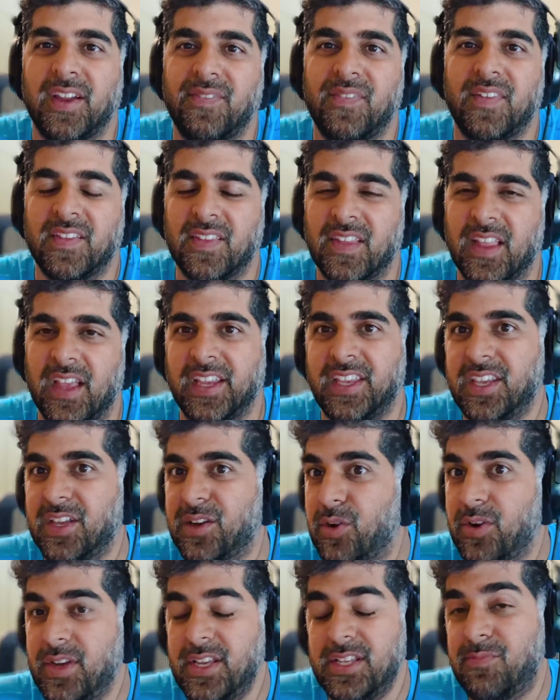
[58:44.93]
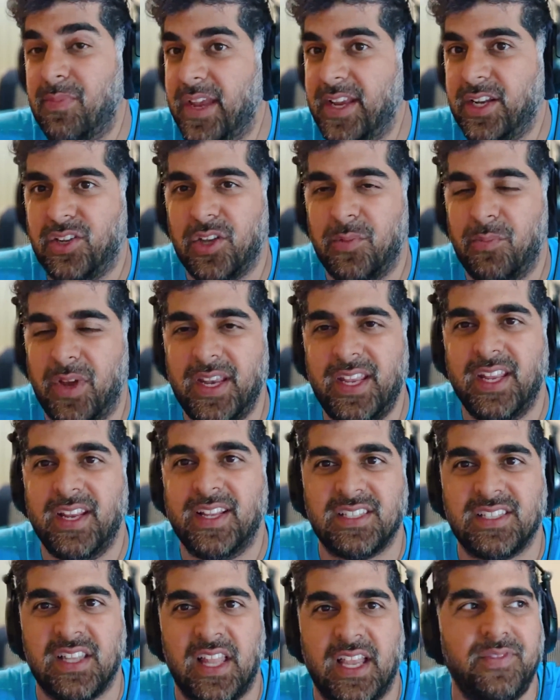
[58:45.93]
and then like you know he's made good money in
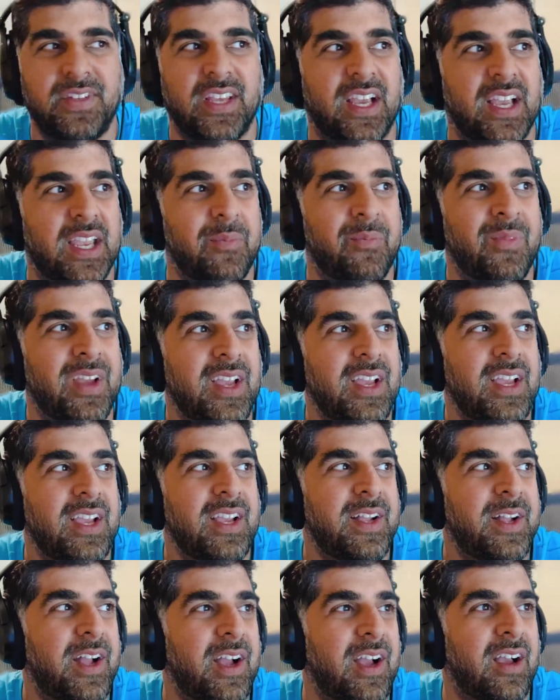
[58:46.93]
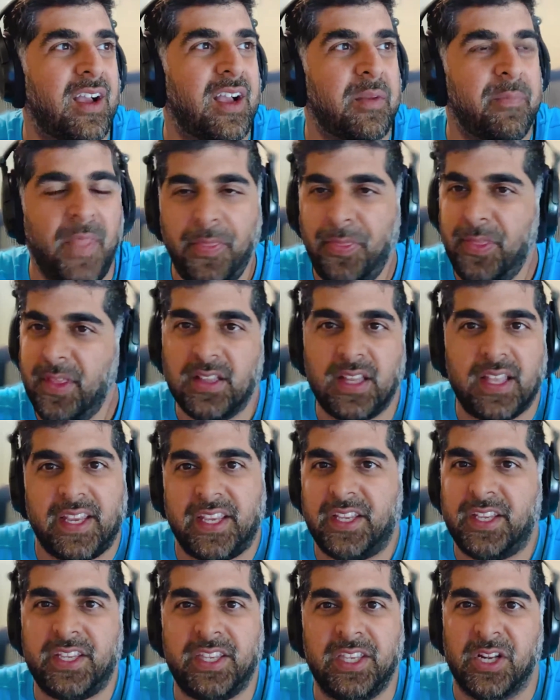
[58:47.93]
his lifetime uh, nothing
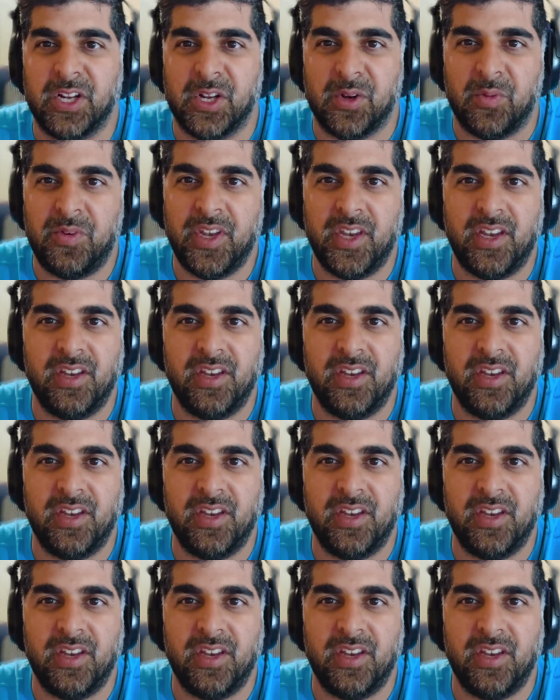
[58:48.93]
like you know